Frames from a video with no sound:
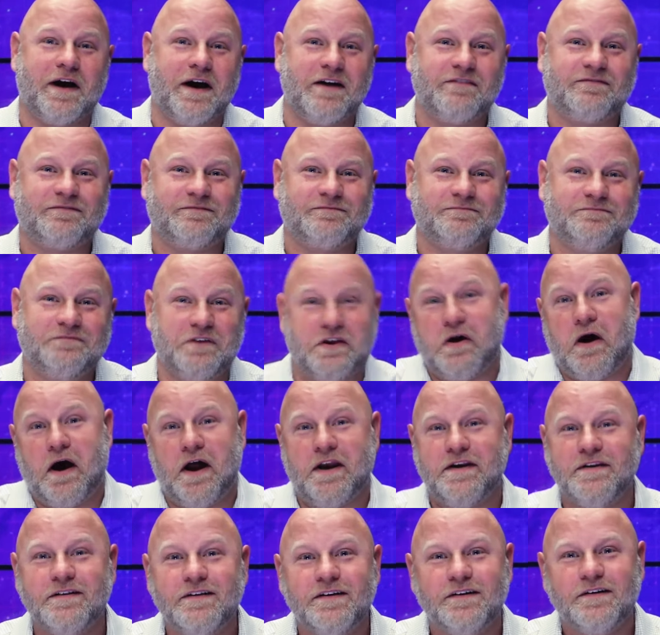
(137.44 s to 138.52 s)
enough.
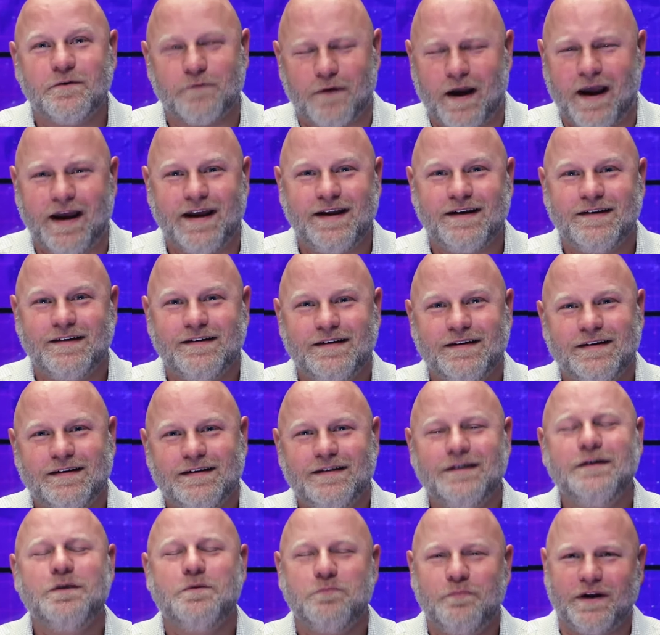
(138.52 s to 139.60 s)
Done, right?
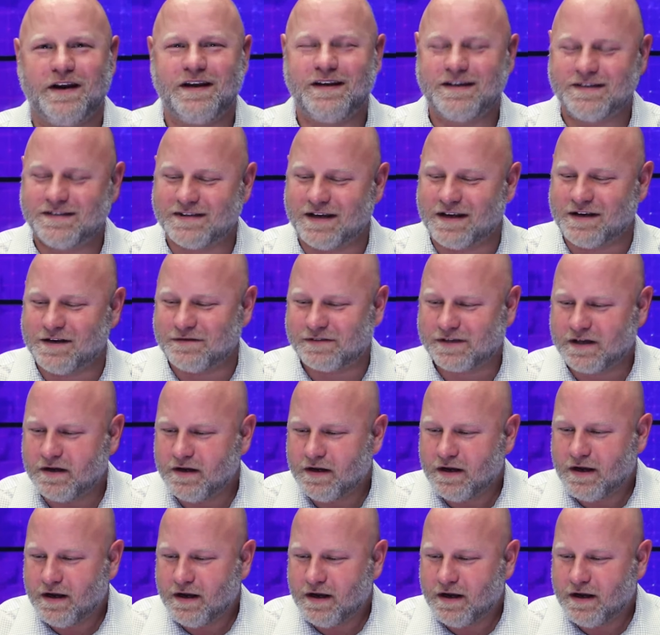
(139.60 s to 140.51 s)
But he continues,